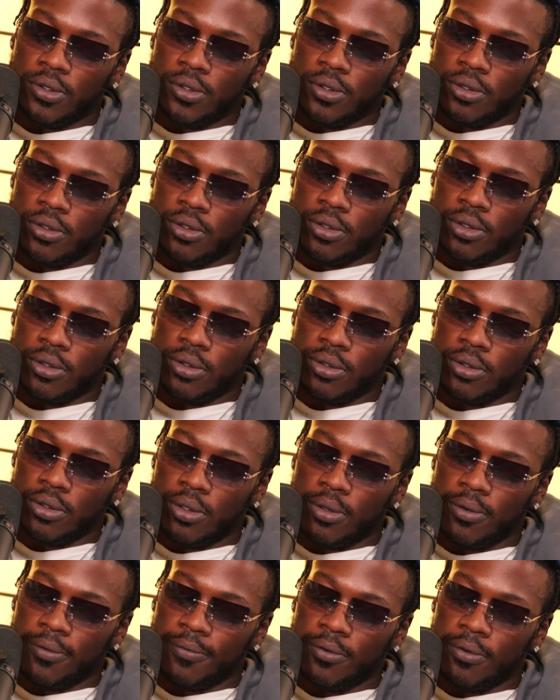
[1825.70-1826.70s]
just
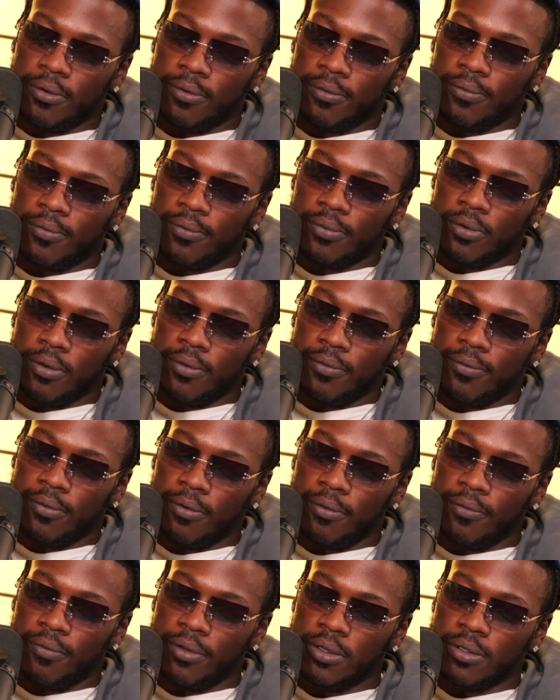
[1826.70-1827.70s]
don't fall
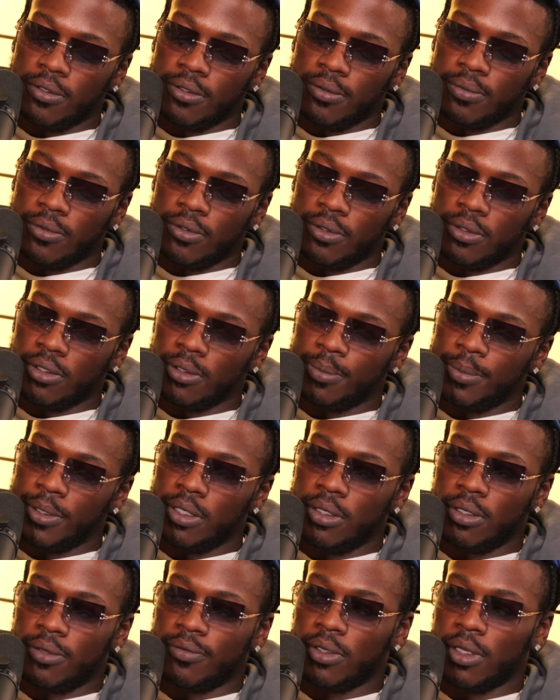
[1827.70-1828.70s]
victim to the
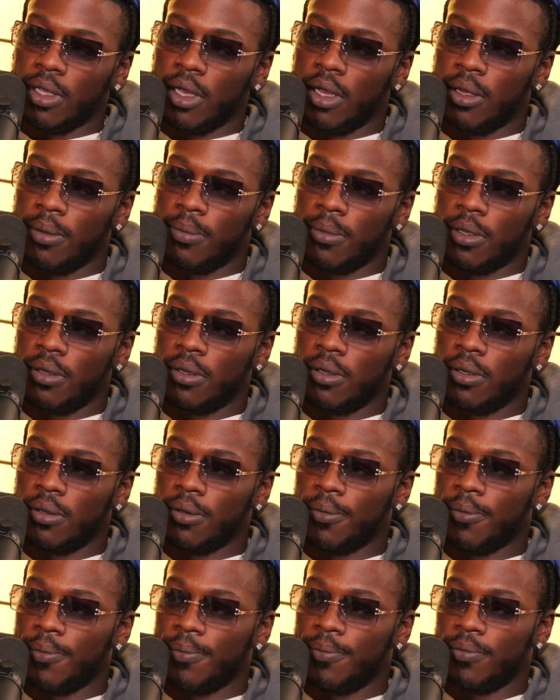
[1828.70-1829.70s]
speed of the game, innit?
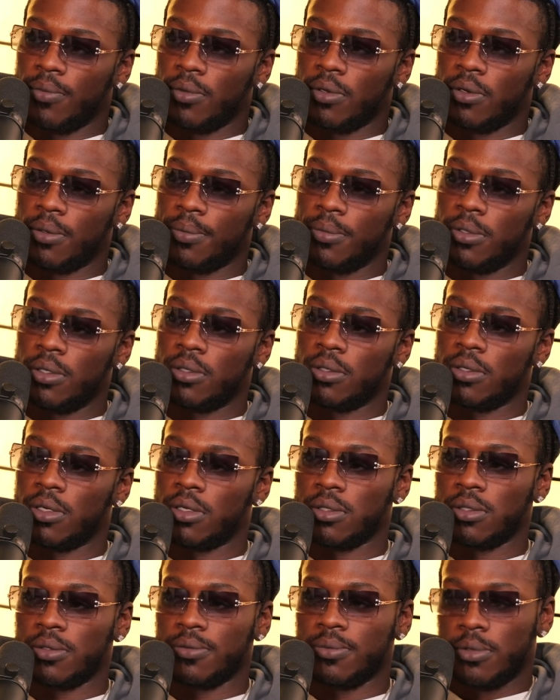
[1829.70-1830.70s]
You know what I mean?
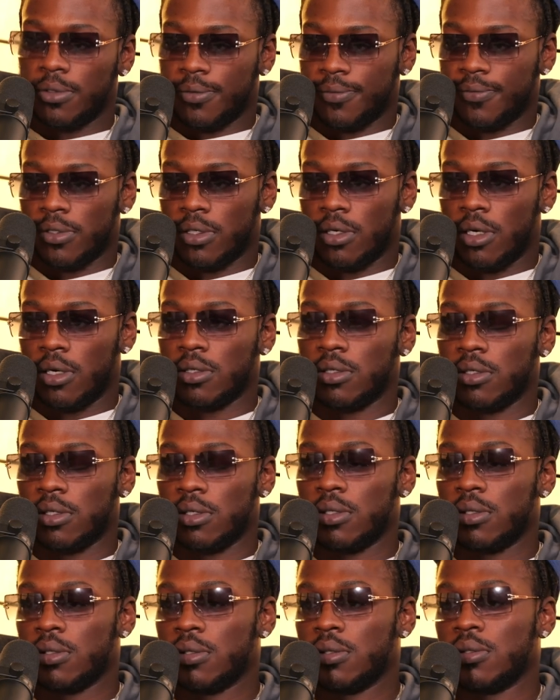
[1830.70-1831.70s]
That's the one thing I'll
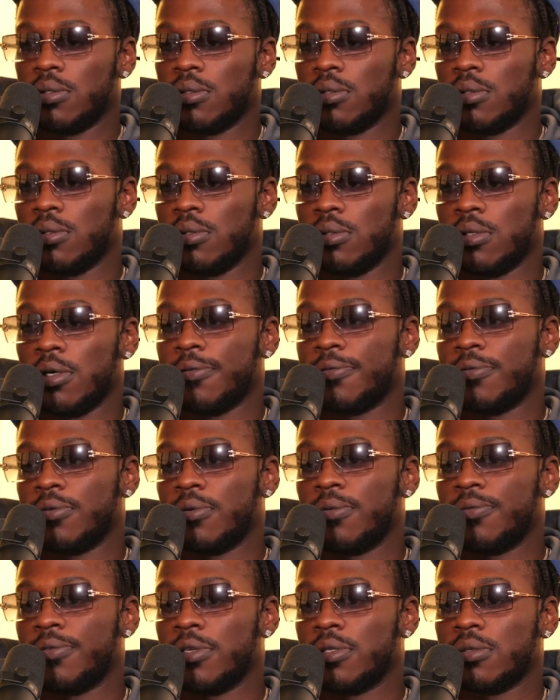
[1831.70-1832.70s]
say. Do not
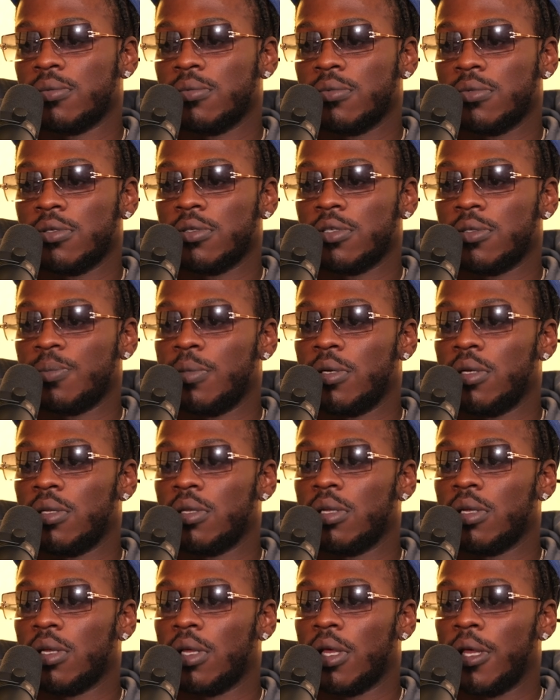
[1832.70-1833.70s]
fall victim to the
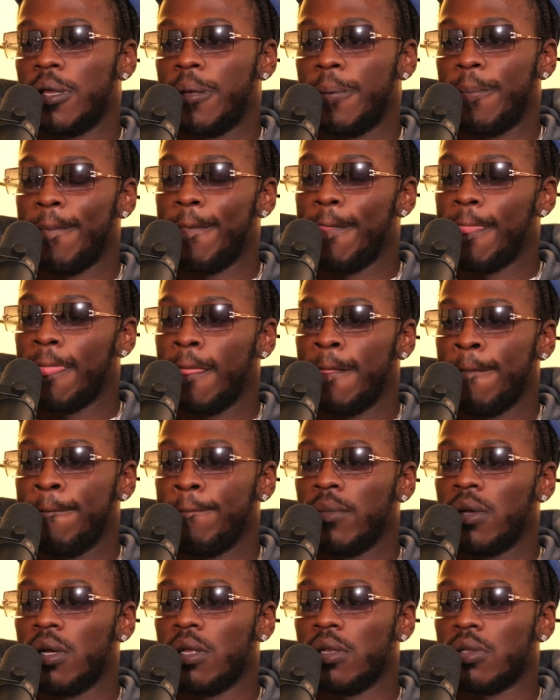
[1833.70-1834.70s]
speed of the game,
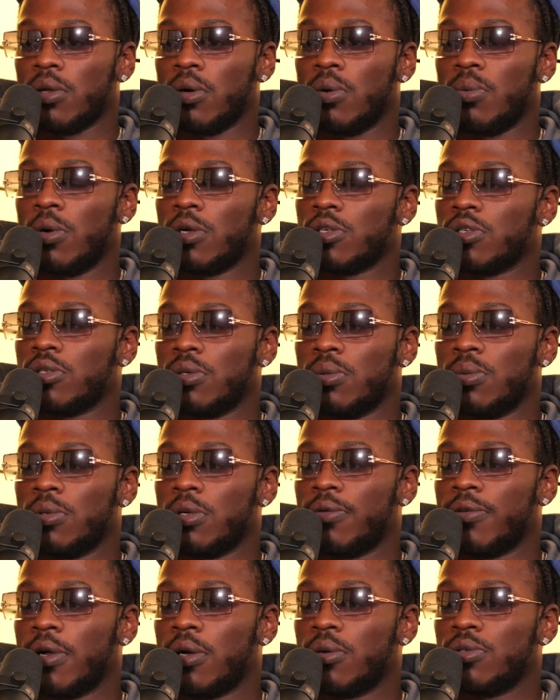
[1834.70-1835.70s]
and don't watch no
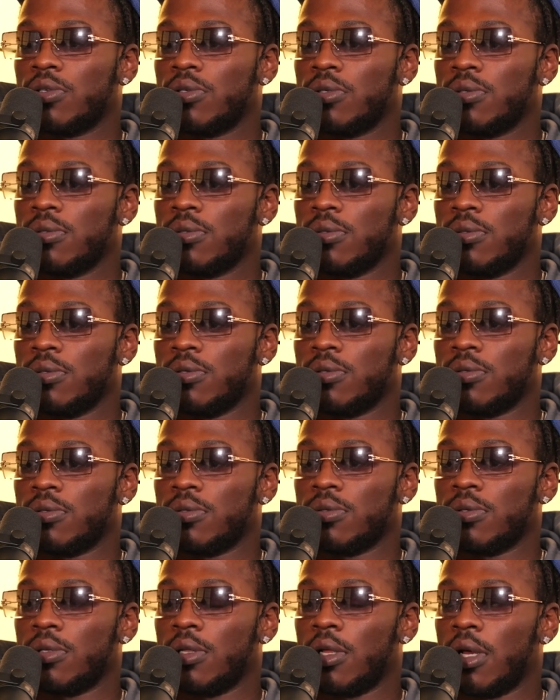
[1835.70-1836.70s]
one around you.
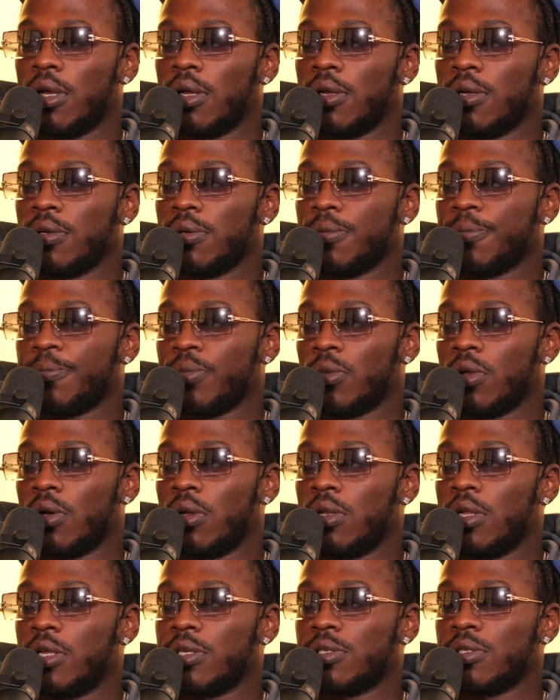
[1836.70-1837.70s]
Like,
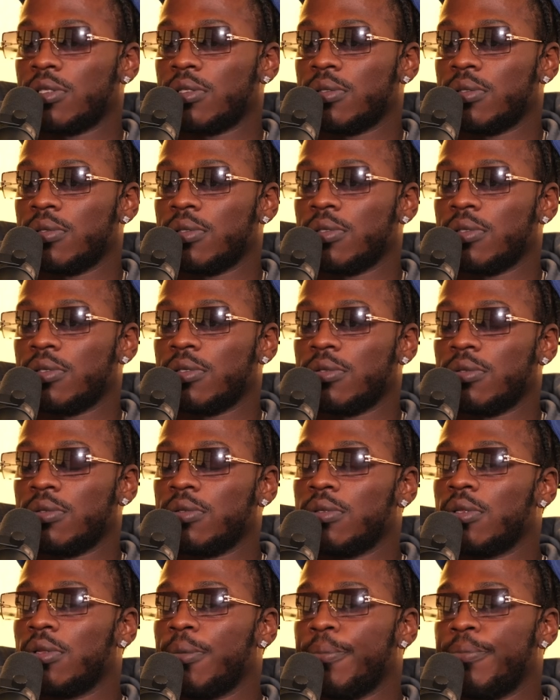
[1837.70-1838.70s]
unless
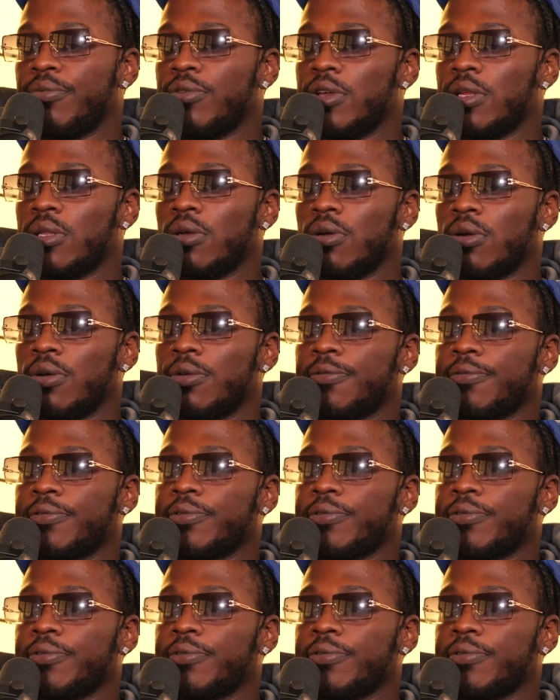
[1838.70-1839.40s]
they're breeding good